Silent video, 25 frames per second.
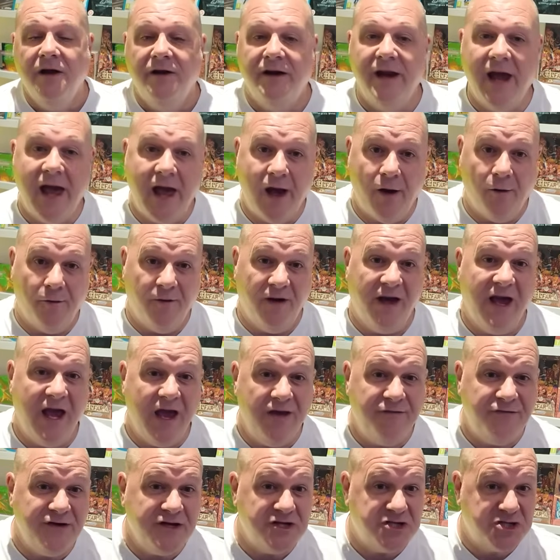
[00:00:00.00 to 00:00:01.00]
Now,
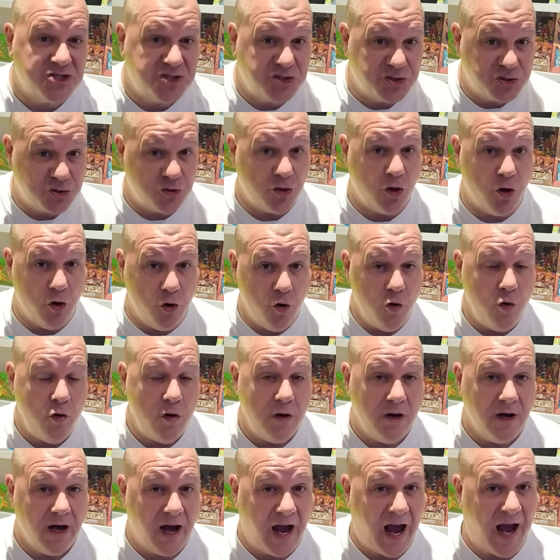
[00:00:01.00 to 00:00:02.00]
if it's true,
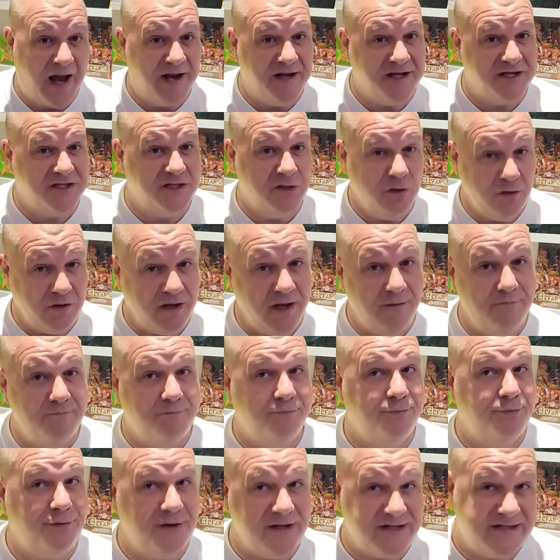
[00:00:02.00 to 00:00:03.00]
and it's looking
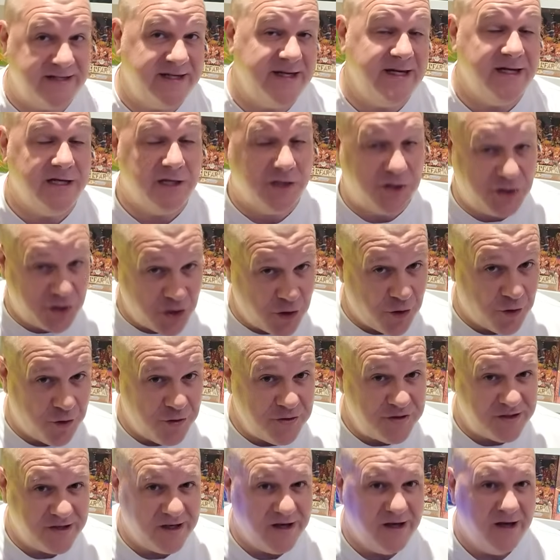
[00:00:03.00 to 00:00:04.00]
pretty
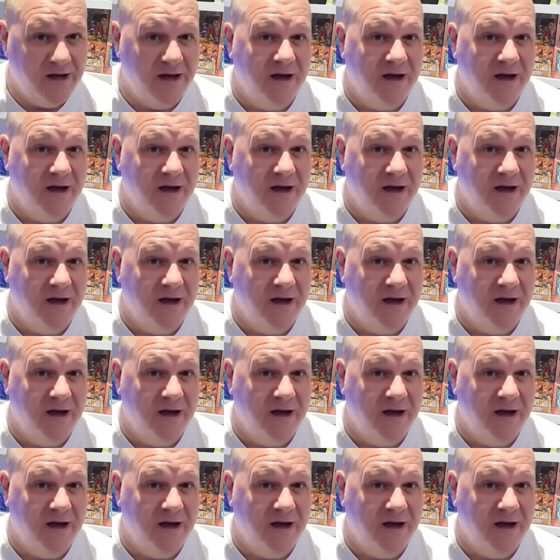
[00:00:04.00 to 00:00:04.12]
good,